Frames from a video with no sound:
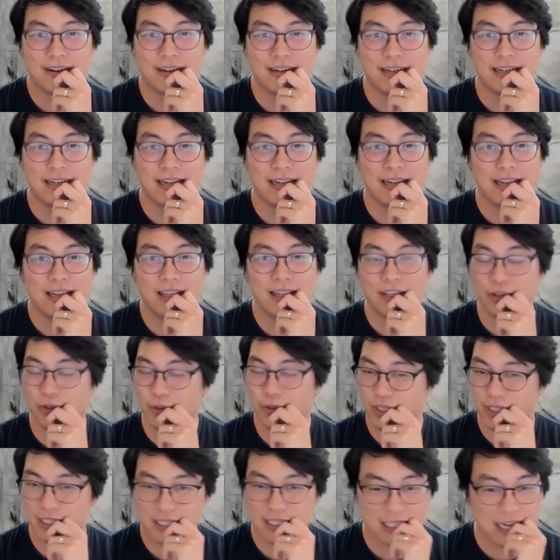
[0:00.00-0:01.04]
right? You
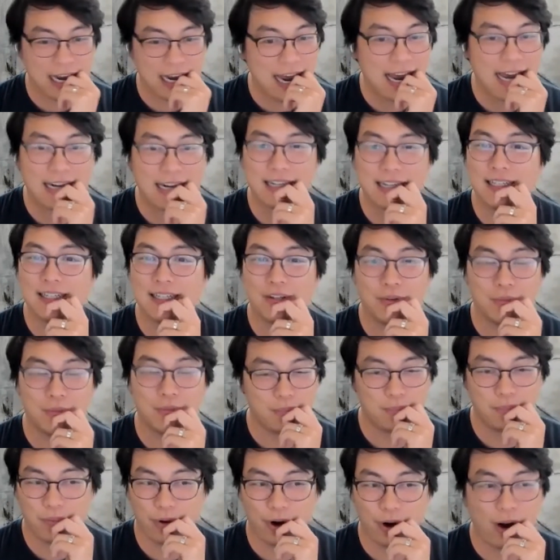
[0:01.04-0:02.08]
stack
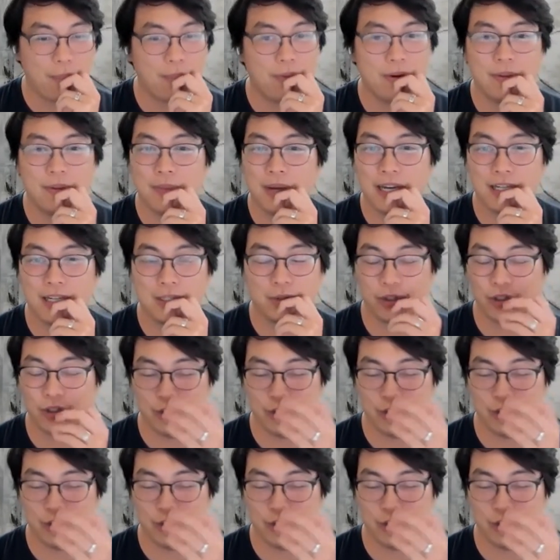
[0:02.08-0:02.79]
property management,